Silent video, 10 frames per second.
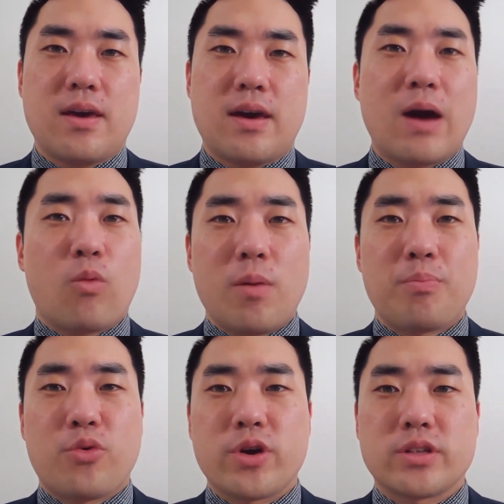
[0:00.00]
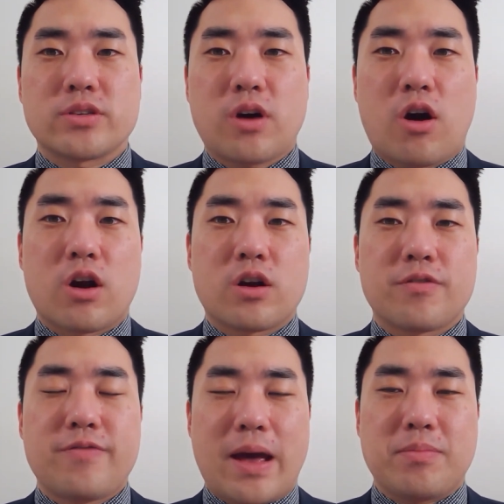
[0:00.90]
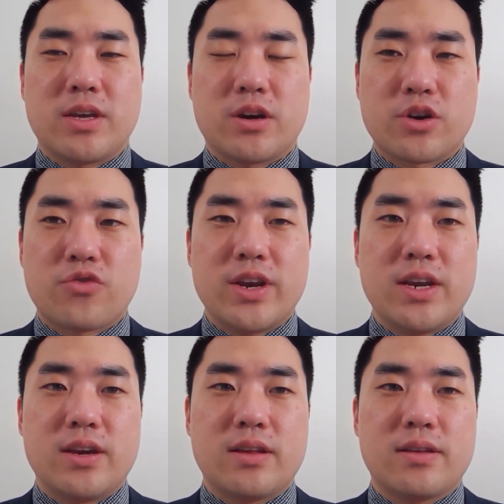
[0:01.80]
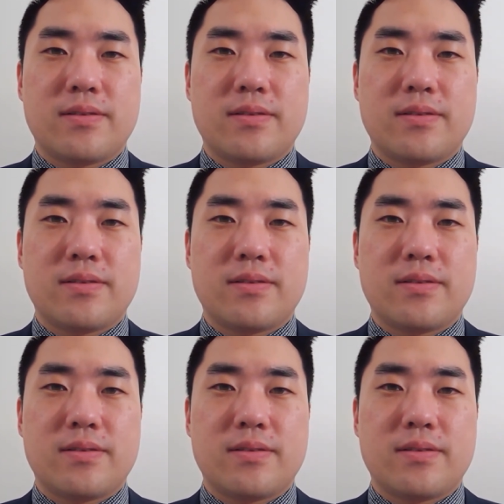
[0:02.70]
At one point, our family agreed